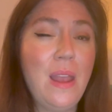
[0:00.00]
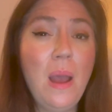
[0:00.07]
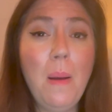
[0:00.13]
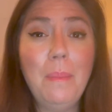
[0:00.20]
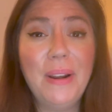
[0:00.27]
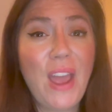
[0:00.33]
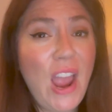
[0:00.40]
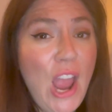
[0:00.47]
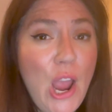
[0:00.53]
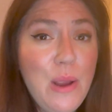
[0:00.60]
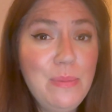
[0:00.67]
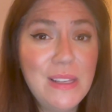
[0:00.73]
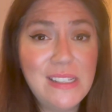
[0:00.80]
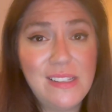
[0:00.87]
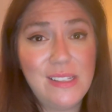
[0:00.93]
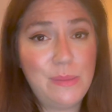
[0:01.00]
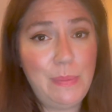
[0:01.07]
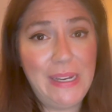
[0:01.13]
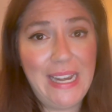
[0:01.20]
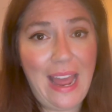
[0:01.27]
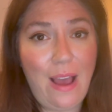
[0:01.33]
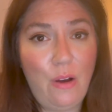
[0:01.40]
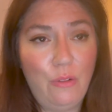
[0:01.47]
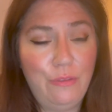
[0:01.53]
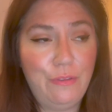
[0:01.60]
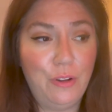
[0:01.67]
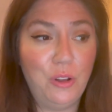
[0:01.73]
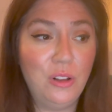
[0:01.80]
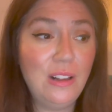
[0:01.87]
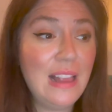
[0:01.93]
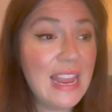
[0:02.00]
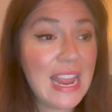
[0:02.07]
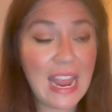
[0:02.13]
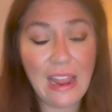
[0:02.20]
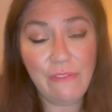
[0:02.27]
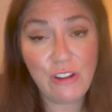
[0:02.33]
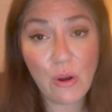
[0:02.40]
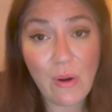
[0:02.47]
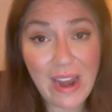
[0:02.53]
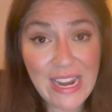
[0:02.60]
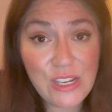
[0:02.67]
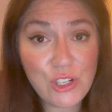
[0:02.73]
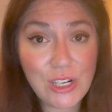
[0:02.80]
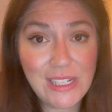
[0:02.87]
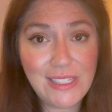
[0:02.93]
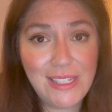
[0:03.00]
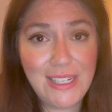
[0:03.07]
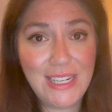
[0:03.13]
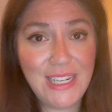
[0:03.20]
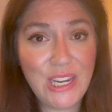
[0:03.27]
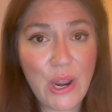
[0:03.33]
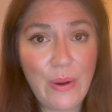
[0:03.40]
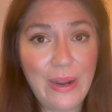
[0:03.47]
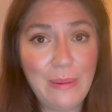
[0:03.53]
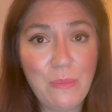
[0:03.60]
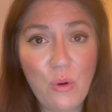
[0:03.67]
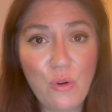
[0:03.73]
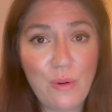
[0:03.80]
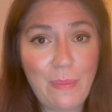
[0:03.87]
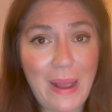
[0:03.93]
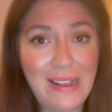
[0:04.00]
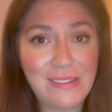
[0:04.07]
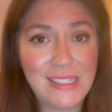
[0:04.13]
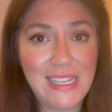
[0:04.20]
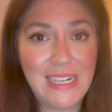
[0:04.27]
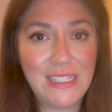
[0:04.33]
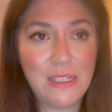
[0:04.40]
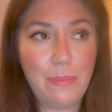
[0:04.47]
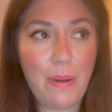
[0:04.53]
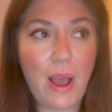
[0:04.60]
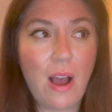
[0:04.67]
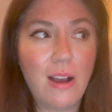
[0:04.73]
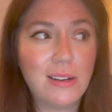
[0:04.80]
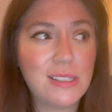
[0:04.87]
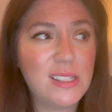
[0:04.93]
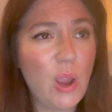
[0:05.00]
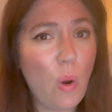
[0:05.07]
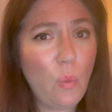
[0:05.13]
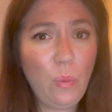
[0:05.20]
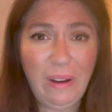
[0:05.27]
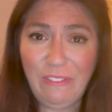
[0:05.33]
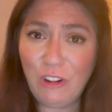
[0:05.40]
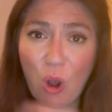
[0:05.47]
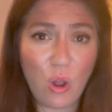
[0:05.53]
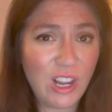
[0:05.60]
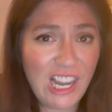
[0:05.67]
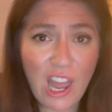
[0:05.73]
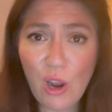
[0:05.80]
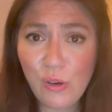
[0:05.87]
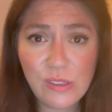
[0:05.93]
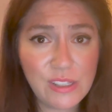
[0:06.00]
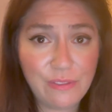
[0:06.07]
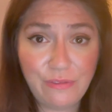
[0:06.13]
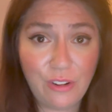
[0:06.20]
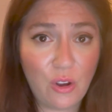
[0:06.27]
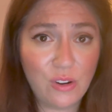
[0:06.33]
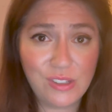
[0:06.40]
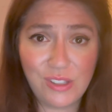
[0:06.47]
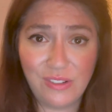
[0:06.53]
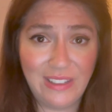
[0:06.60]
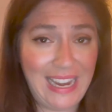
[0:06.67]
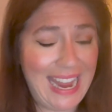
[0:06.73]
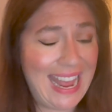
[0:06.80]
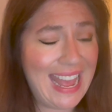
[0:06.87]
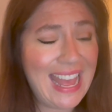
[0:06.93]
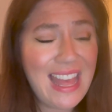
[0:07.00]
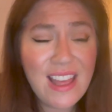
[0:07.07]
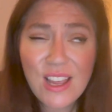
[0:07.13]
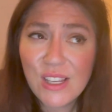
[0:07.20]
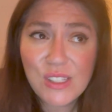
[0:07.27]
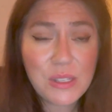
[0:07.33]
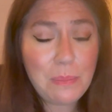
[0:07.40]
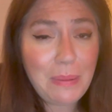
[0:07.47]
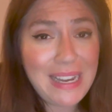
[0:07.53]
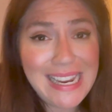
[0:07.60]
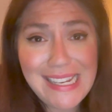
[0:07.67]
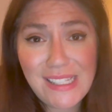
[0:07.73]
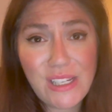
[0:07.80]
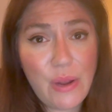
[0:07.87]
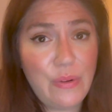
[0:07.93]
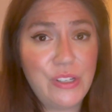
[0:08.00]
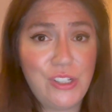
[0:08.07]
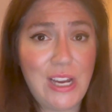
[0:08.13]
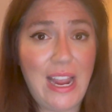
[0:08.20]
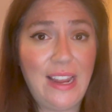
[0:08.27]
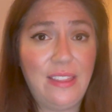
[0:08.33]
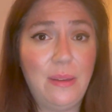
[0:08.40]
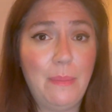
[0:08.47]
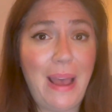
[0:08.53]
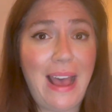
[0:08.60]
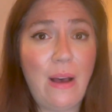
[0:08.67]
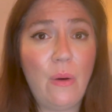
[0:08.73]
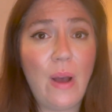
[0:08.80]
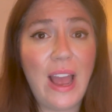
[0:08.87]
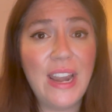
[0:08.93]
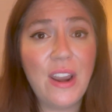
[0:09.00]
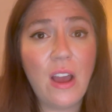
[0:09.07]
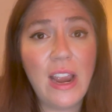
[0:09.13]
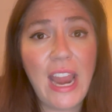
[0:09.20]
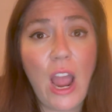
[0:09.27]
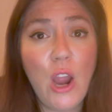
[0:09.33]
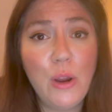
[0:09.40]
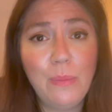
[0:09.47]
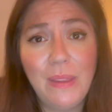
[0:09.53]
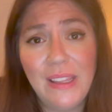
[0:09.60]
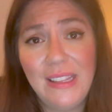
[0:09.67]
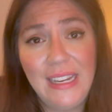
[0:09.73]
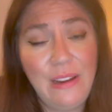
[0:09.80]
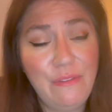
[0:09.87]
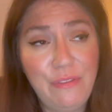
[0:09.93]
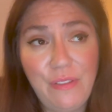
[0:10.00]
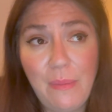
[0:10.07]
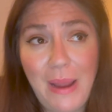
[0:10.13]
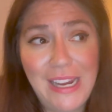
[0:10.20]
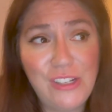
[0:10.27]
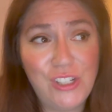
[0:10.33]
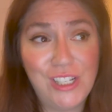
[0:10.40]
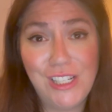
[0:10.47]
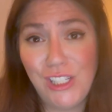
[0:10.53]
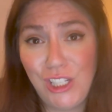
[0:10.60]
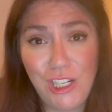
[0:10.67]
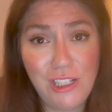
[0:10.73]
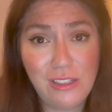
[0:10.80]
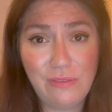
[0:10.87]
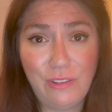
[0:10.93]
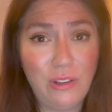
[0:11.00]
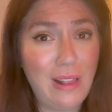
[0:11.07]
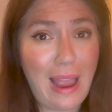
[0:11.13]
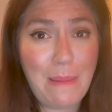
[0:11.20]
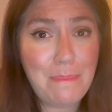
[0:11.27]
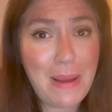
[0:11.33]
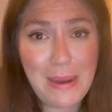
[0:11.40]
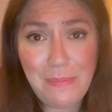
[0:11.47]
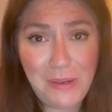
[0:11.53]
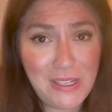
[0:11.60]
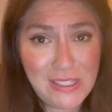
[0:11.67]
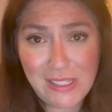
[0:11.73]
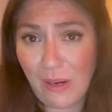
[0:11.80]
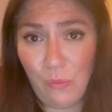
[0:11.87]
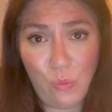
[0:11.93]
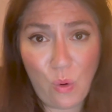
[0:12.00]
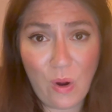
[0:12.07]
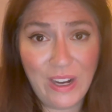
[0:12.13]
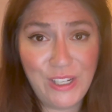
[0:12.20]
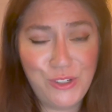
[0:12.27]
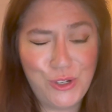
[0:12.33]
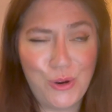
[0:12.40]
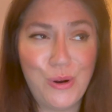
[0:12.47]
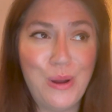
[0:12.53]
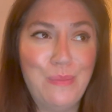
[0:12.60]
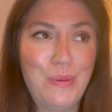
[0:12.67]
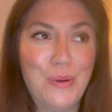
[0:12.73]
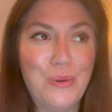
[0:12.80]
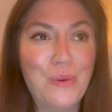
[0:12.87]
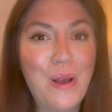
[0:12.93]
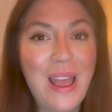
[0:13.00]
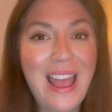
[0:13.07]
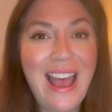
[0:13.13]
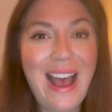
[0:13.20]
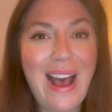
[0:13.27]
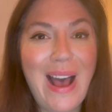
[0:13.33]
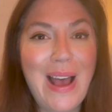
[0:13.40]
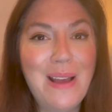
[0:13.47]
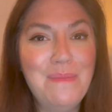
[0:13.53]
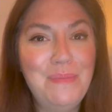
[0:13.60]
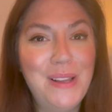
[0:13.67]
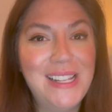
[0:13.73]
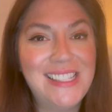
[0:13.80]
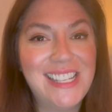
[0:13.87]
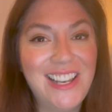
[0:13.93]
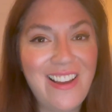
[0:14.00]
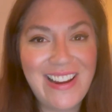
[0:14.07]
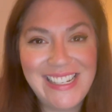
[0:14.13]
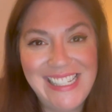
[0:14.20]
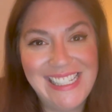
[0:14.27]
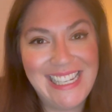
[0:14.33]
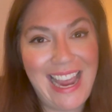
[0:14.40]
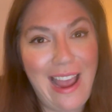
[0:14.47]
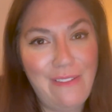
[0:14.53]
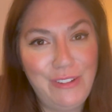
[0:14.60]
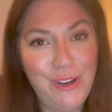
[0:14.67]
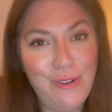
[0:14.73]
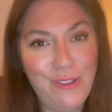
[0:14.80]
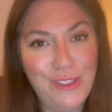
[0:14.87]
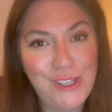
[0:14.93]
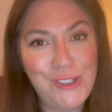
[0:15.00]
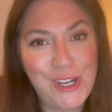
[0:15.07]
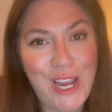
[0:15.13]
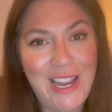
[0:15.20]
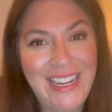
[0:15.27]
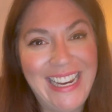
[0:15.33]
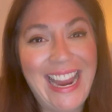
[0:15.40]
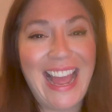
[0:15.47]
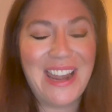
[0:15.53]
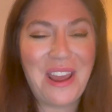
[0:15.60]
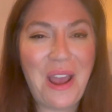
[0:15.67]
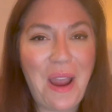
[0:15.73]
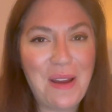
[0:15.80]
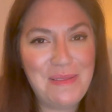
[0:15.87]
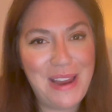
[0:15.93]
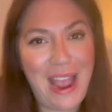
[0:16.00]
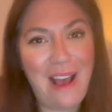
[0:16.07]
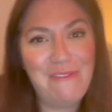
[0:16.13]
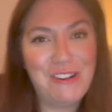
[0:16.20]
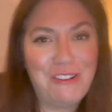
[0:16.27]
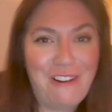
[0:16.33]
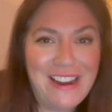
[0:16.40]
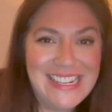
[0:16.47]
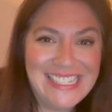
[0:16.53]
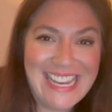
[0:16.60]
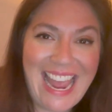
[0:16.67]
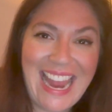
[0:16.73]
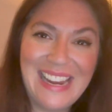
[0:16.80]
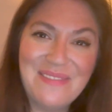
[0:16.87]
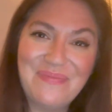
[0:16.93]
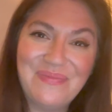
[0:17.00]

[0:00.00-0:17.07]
But I hope this has been helpful. If you're interested in knowing more about Center Parcs, we've got loads of vlogs on here, so please go and check them out. And I hope that the information is useful and maybe somewhat enjoyable. But delighted to have you on the journey, and I hope you have a great day.